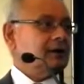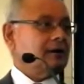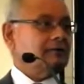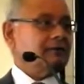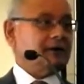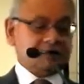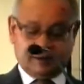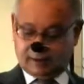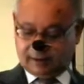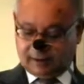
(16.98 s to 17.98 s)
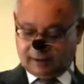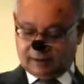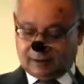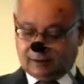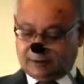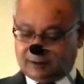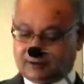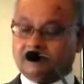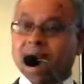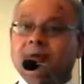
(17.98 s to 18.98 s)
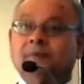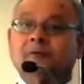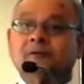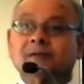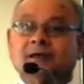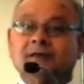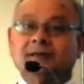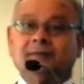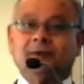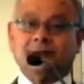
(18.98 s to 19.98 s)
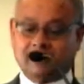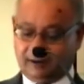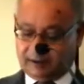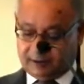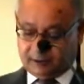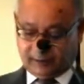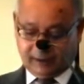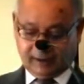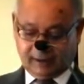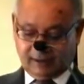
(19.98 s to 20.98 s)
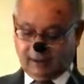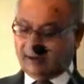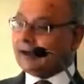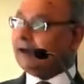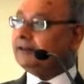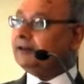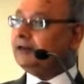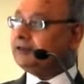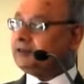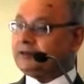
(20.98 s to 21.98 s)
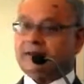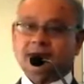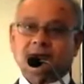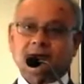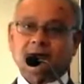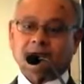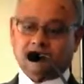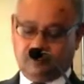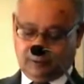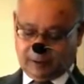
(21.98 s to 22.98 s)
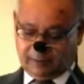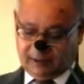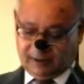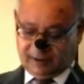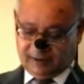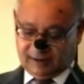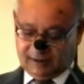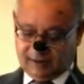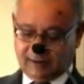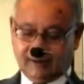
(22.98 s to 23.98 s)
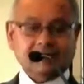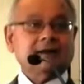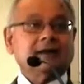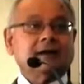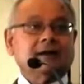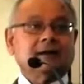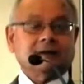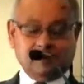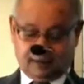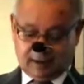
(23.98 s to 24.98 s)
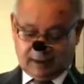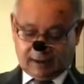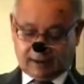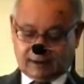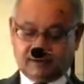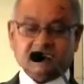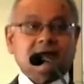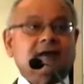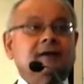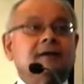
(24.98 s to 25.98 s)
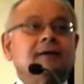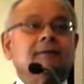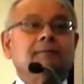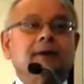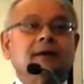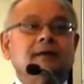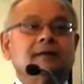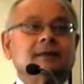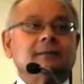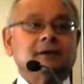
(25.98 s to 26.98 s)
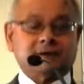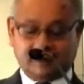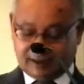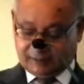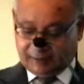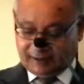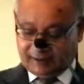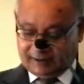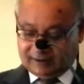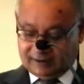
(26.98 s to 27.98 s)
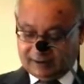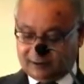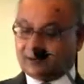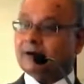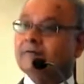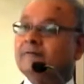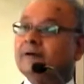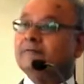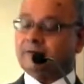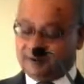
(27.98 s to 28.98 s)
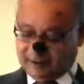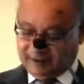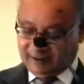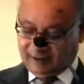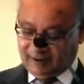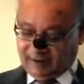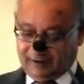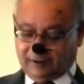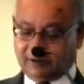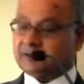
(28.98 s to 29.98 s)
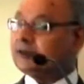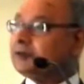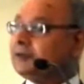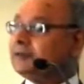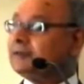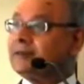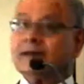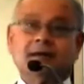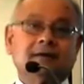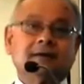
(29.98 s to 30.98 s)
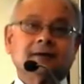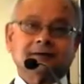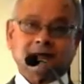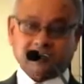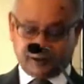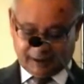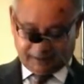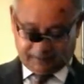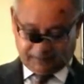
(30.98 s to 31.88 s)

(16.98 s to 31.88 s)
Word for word: of Asian and South Asian peoples are deeply intertwined and the histories of the two communities in Canada contain many similar experiences of adversity resistance, and assertion.